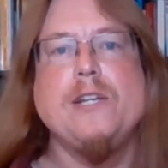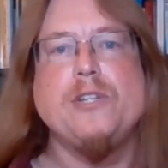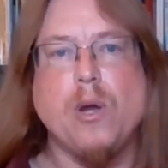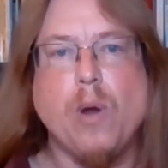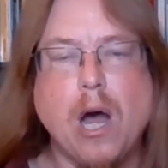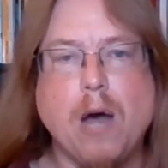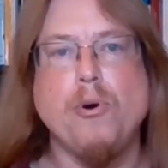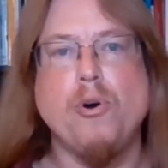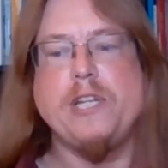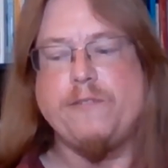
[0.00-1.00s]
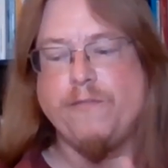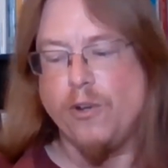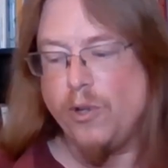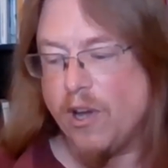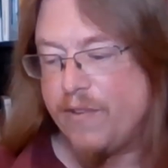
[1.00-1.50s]
So our board is
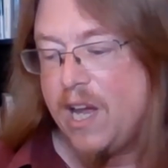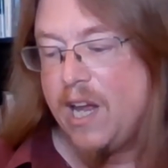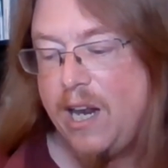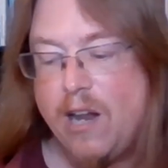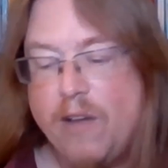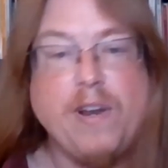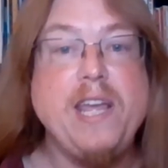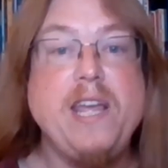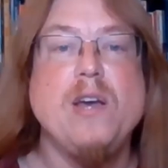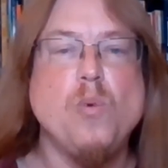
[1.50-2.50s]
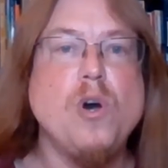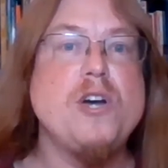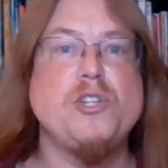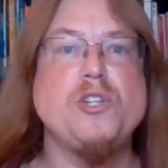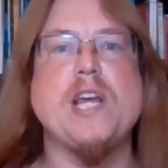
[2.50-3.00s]
full of lovely
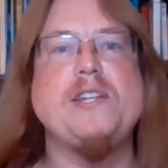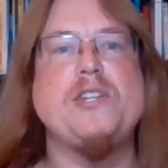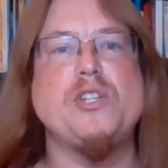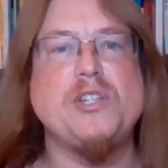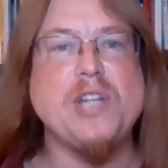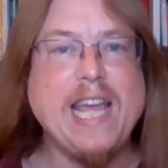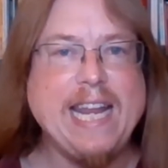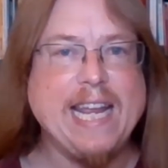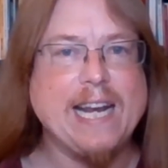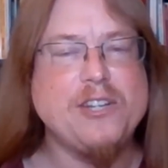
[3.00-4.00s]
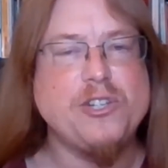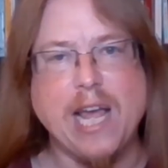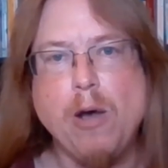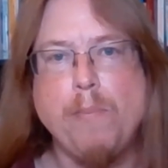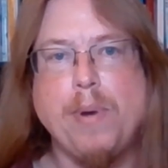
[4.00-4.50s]
words and sentences in English to
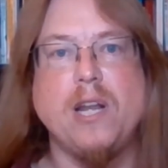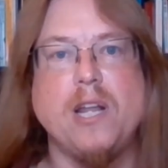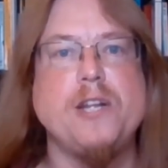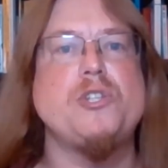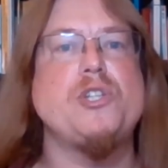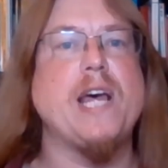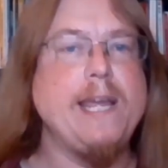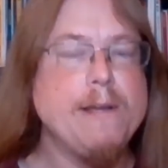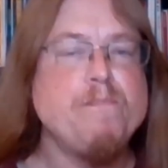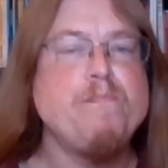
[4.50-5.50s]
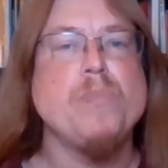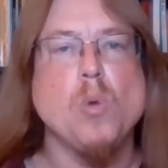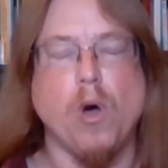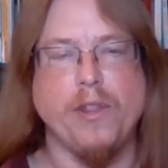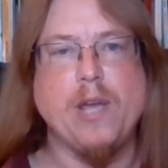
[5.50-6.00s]
help our learners say
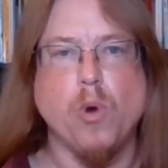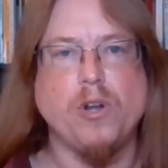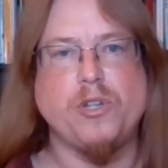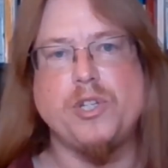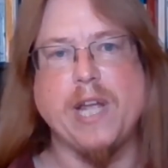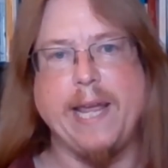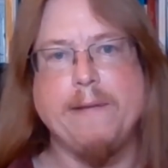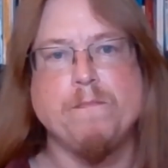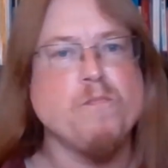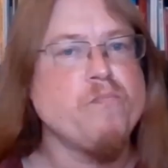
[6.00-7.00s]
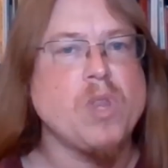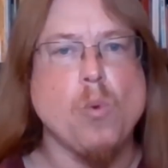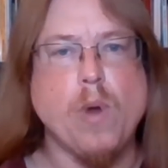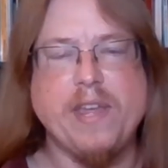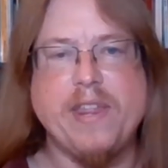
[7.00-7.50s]
what they want to say.
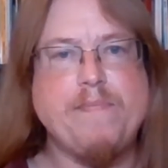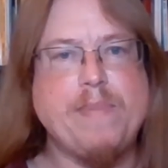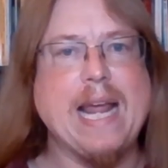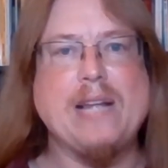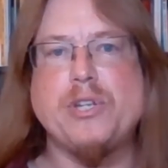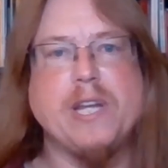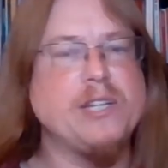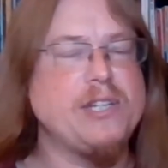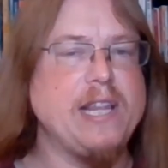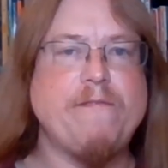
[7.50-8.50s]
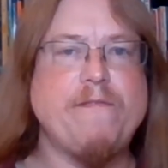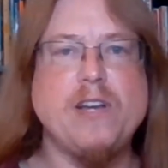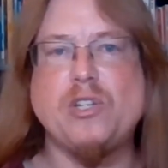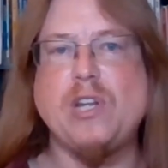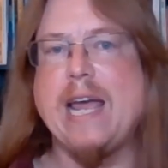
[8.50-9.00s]
Whether they've been asking us in their
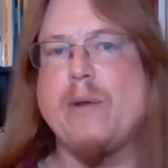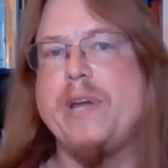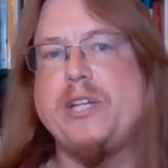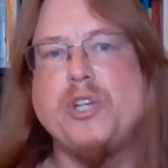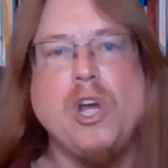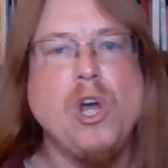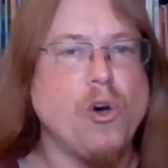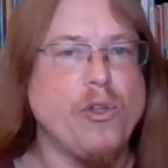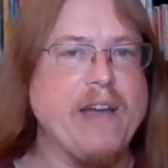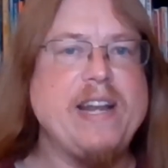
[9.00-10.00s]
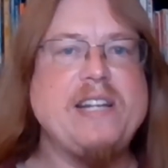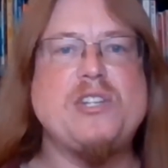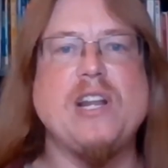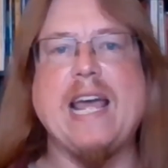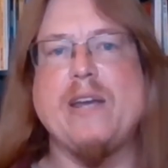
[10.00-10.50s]
first language or their
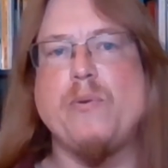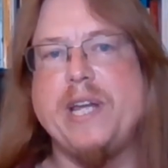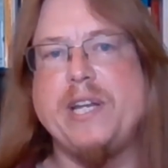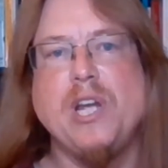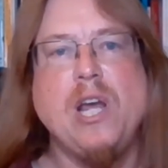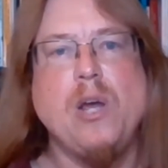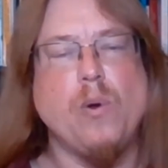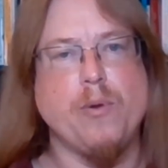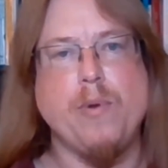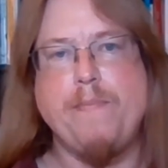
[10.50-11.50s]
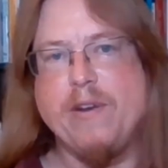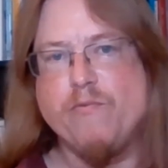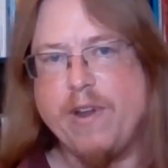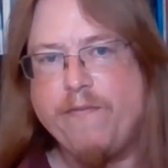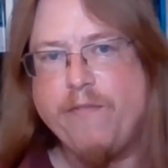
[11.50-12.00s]
interlanguage, whether we've been
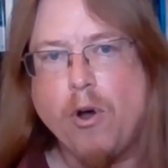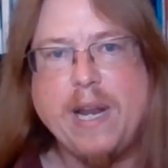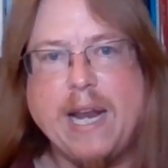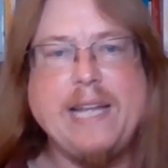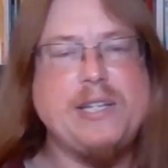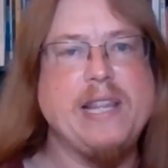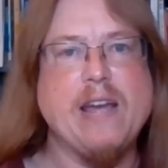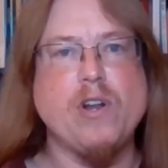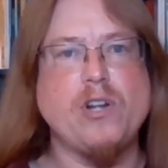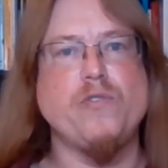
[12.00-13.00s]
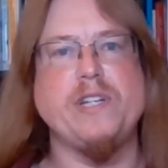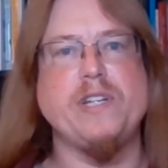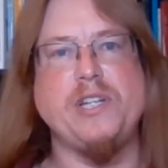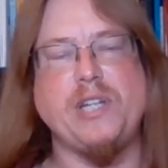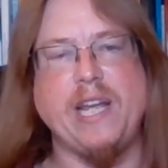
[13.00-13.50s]
reformulating their
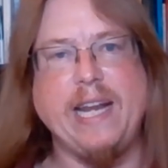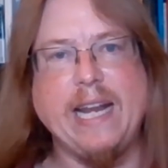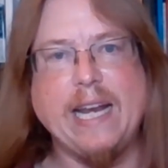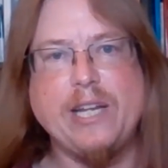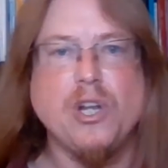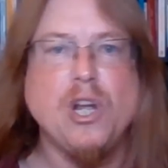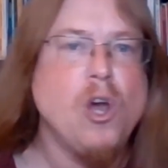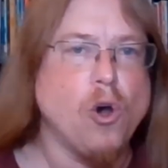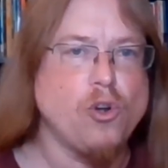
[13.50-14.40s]
utterances in English or